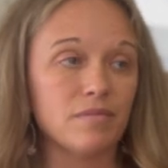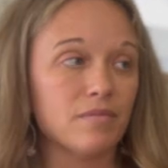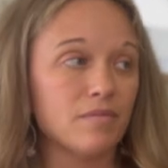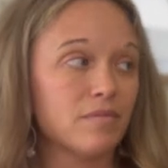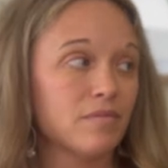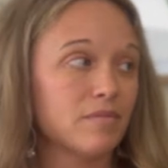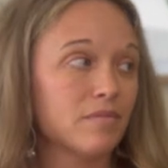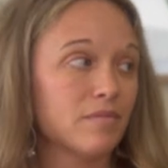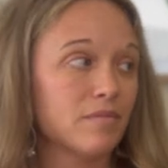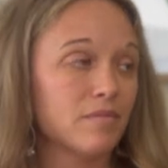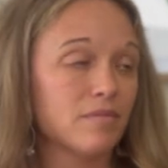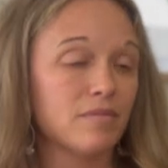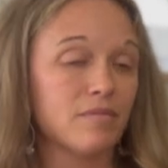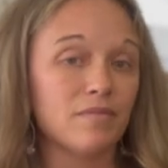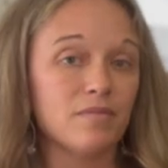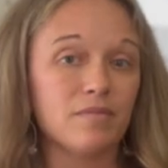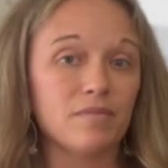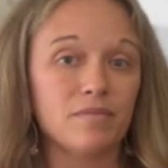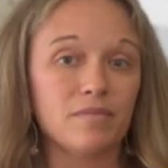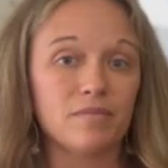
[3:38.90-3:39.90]

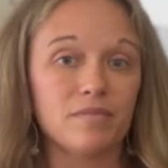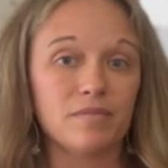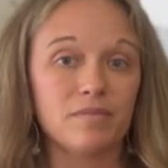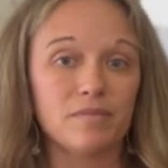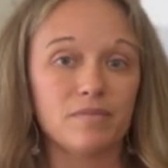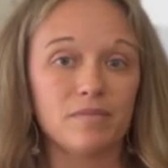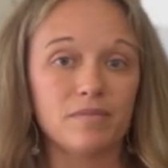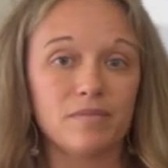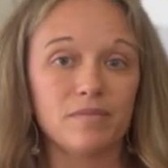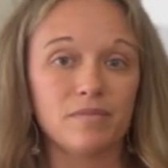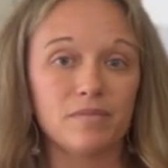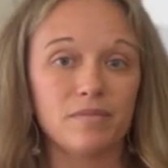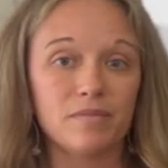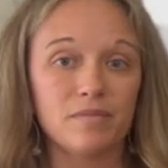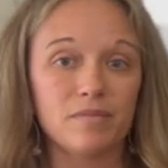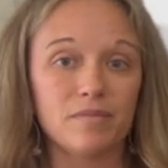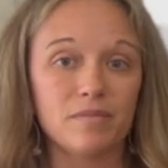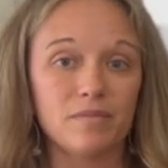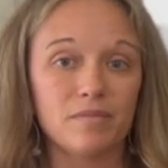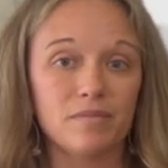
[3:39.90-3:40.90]

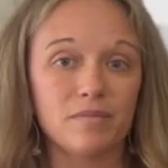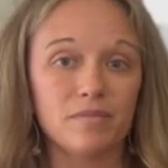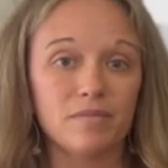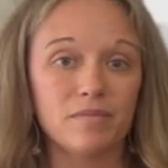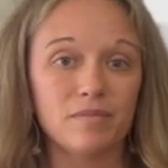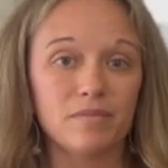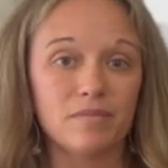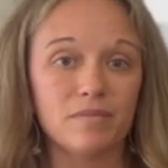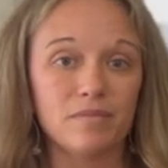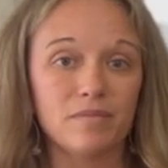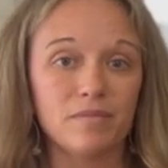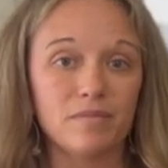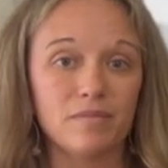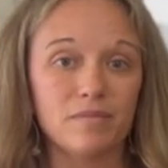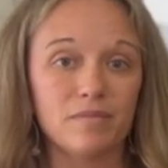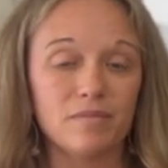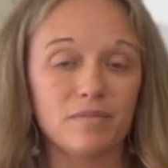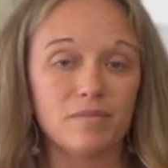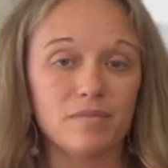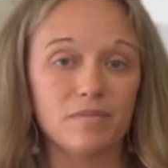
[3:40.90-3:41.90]

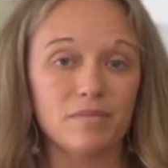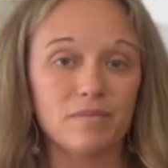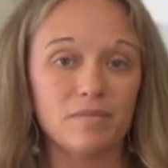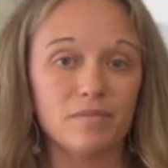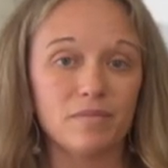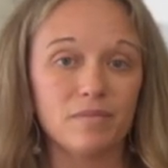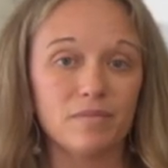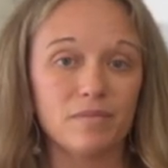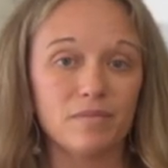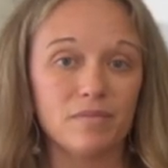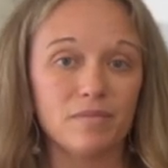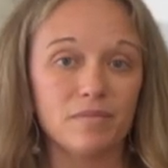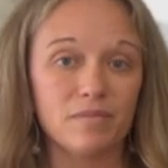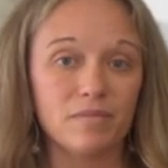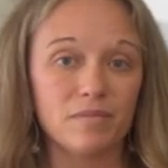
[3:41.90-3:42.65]
[no speech]